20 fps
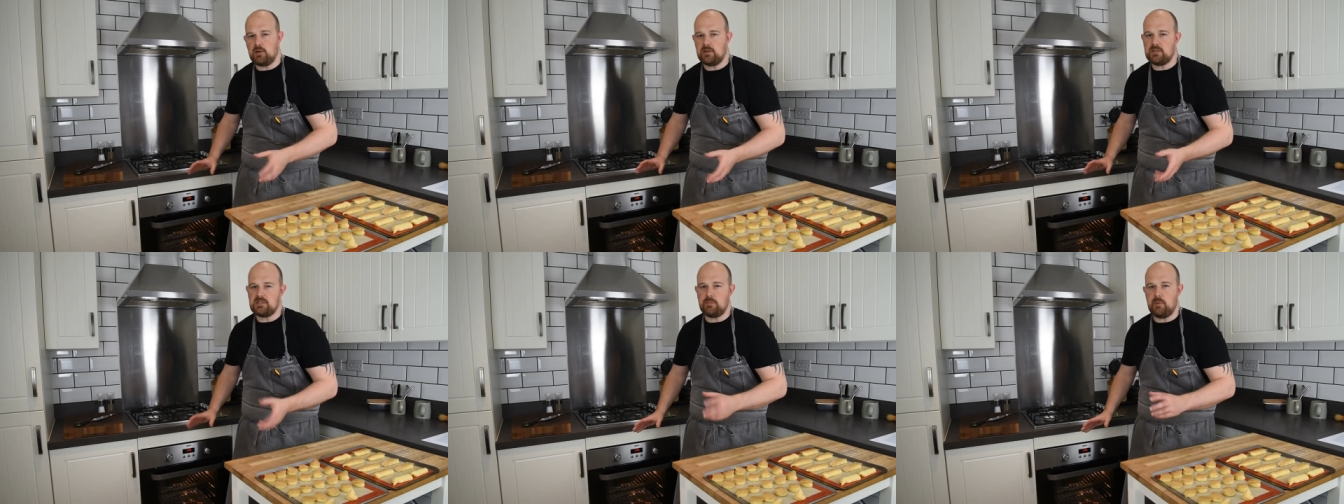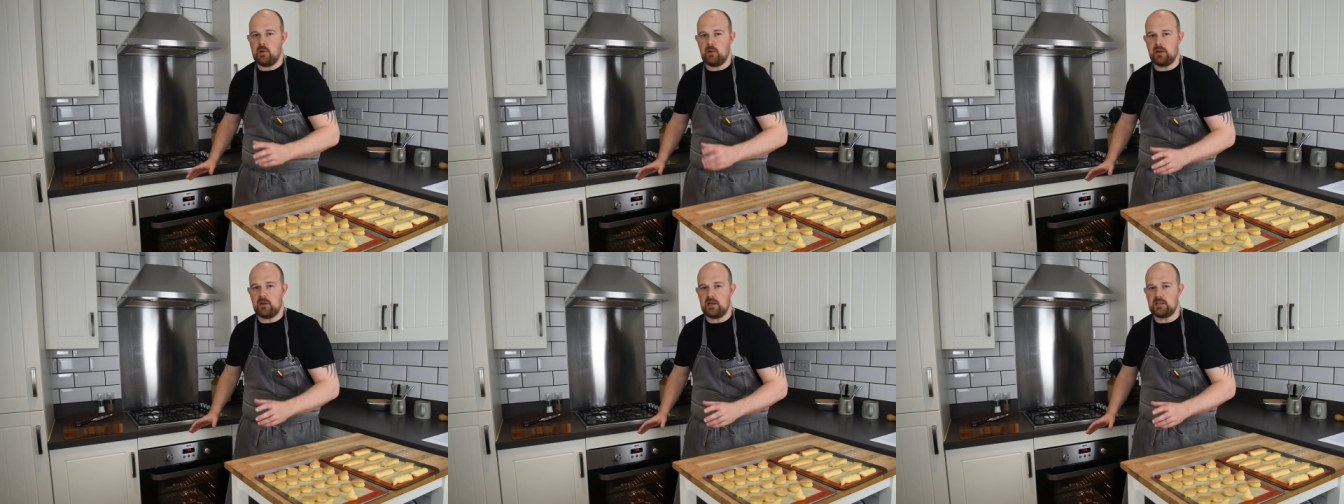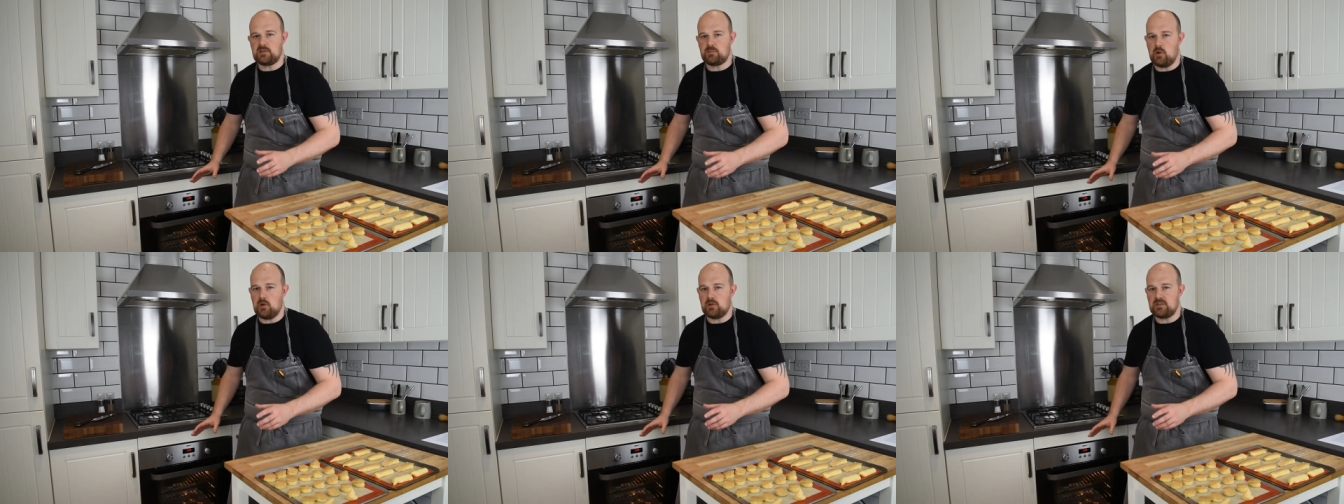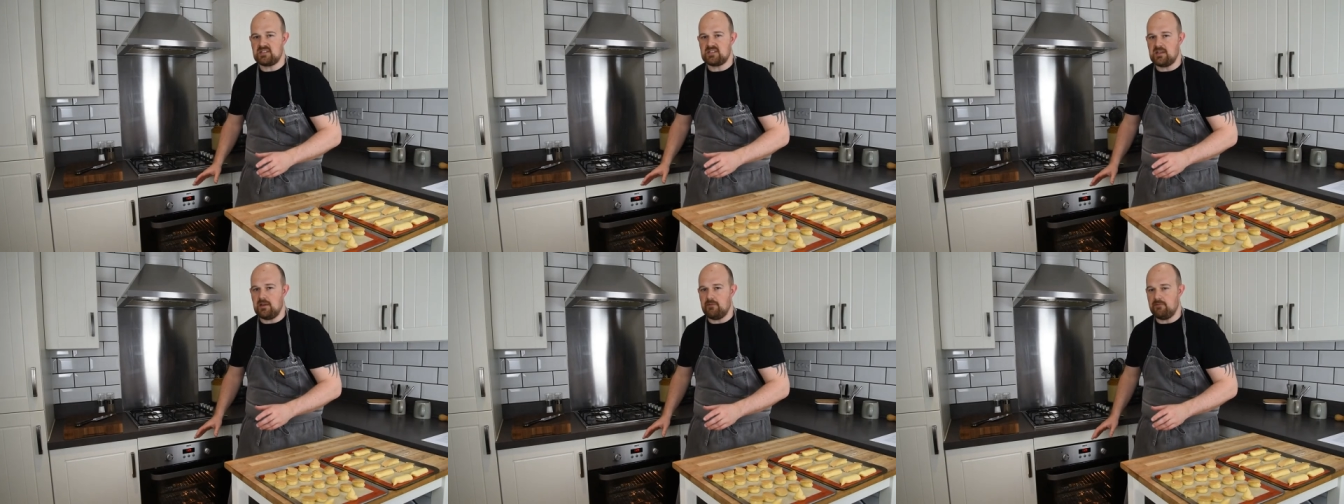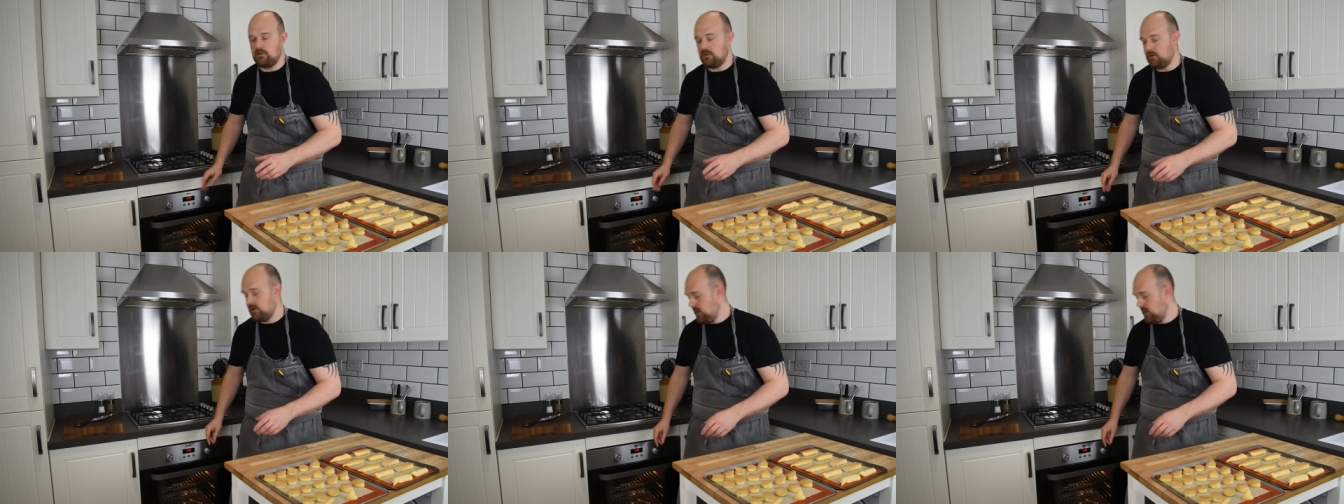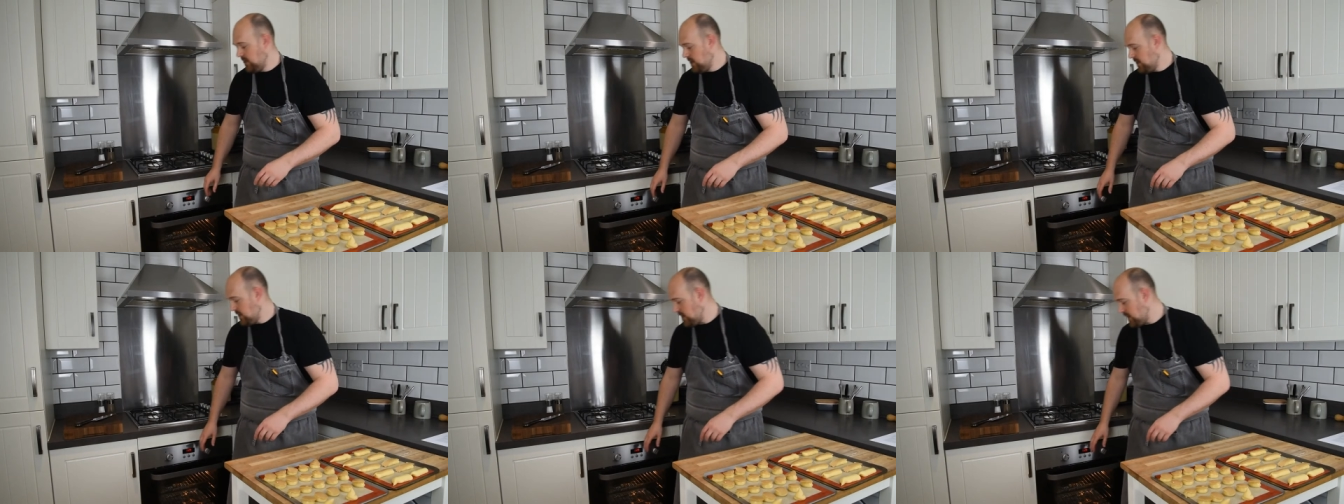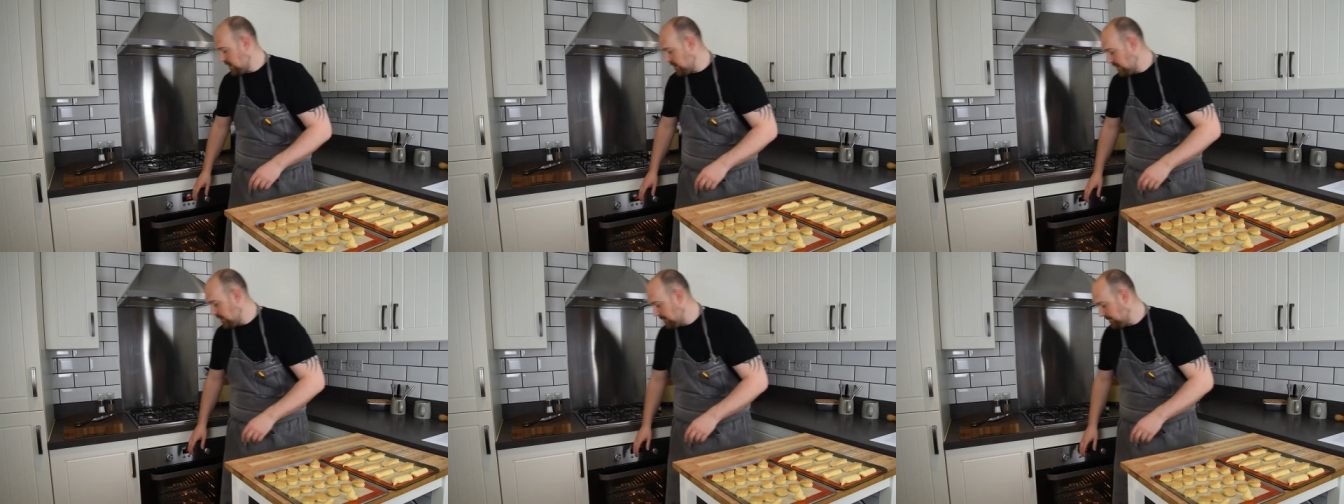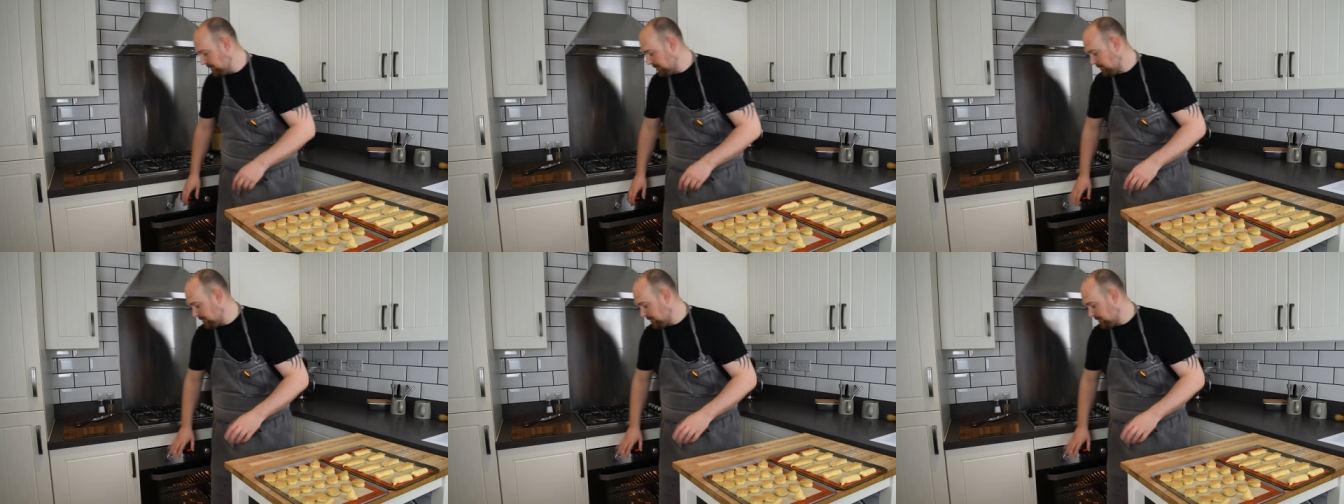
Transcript: it's about gas mark 7. Um,